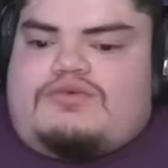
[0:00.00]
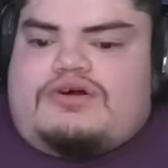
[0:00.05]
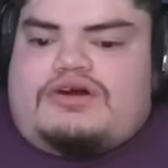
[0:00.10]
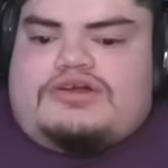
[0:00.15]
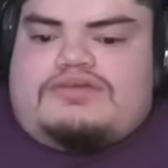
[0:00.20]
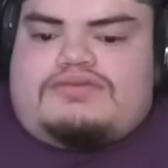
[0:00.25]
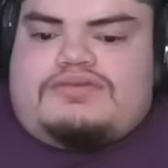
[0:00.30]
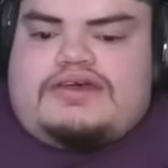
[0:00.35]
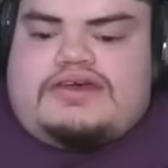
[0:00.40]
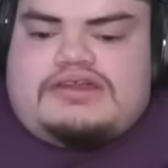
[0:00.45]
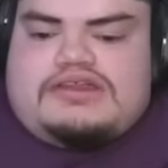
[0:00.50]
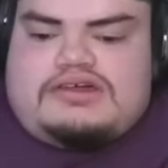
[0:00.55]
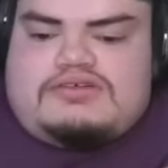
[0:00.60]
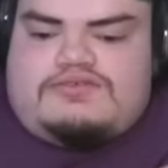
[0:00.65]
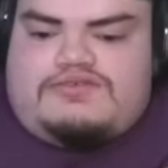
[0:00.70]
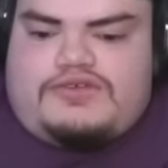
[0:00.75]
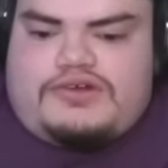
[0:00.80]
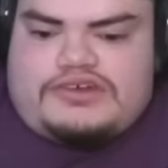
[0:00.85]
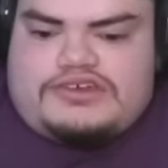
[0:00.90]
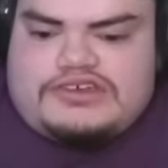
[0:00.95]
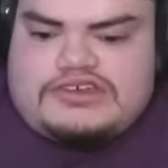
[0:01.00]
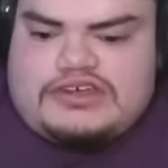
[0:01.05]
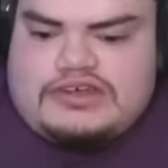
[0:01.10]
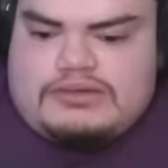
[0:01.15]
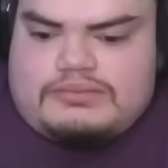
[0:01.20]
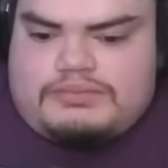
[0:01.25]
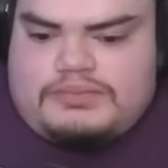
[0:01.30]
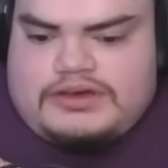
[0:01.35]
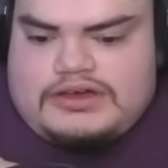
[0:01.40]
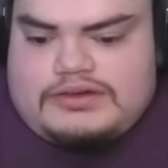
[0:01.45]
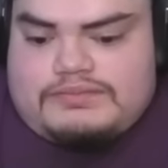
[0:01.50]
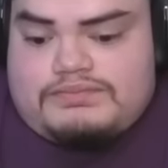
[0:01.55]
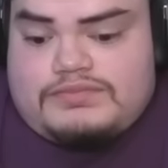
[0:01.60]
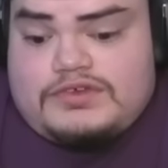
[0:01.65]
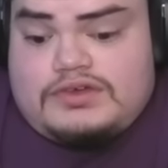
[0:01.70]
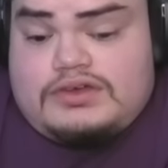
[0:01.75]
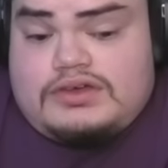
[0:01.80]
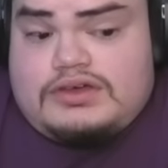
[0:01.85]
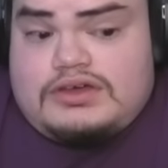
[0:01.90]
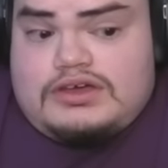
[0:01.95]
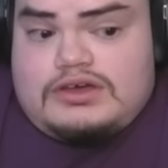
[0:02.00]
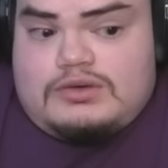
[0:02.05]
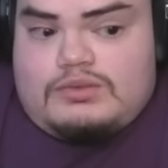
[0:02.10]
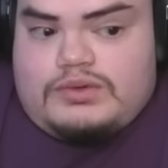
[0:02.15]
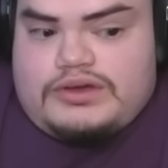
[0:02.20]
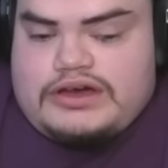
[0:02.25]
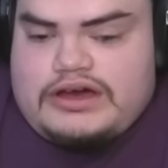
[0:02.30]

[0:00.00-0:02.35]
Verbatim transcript: one. That's unfortunate, but... We